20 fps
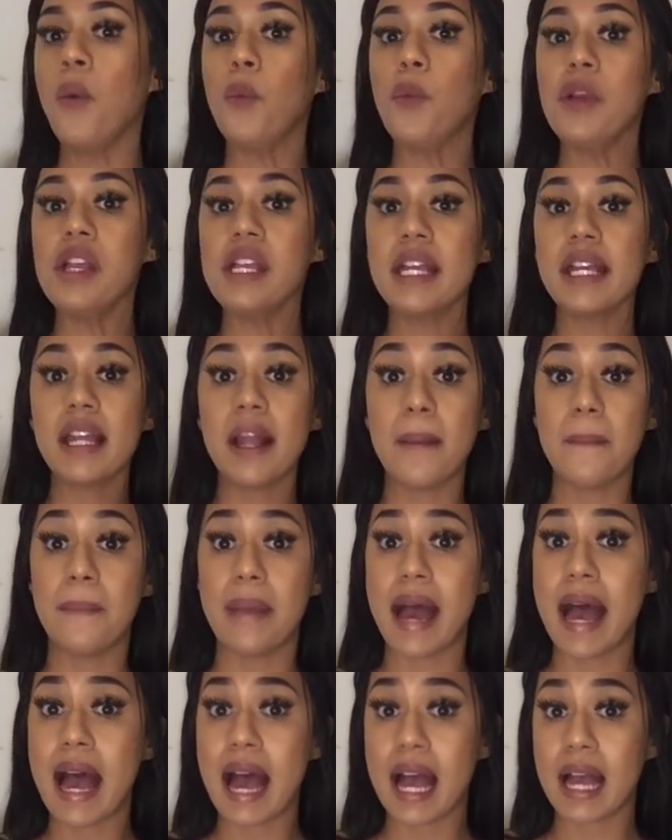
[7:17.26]
we get a
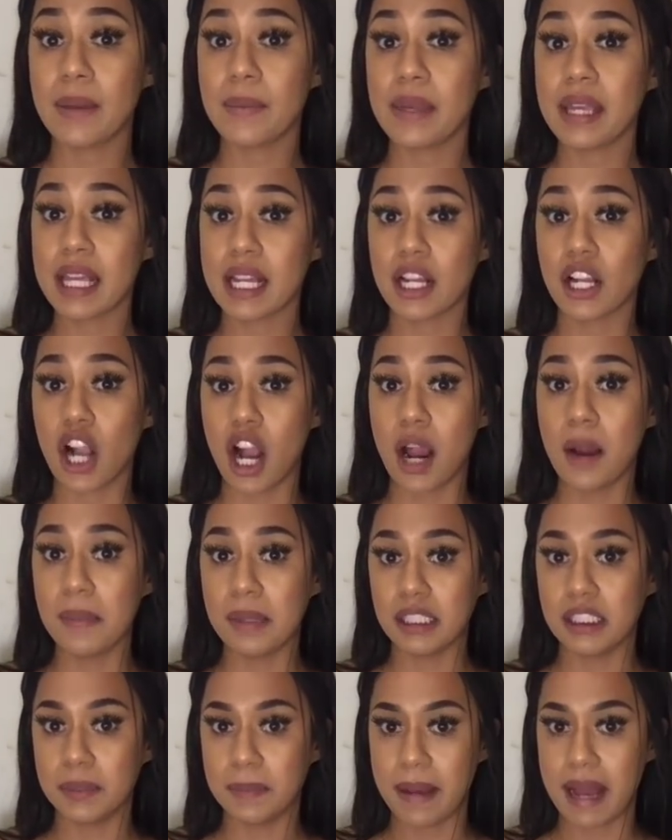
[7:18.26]

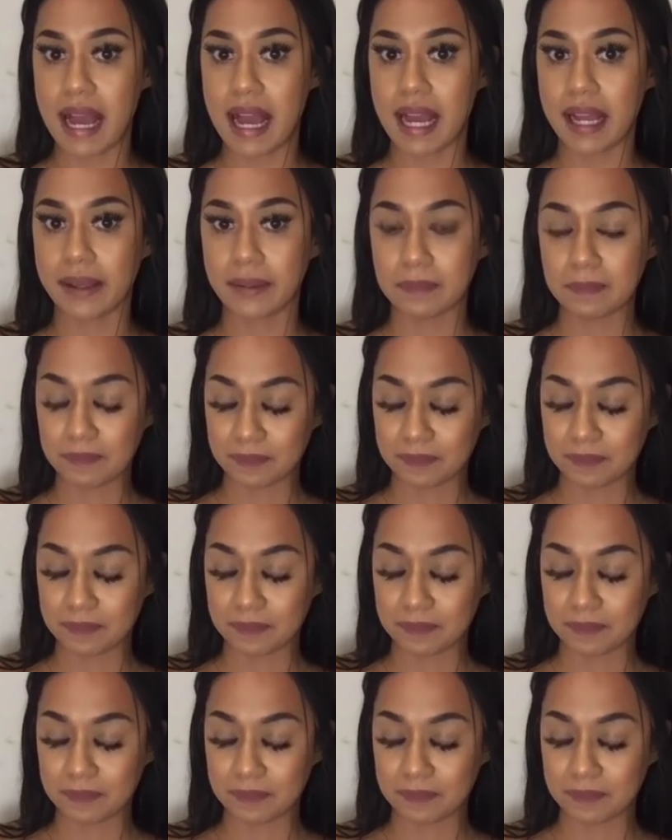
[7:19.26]
garbage bag.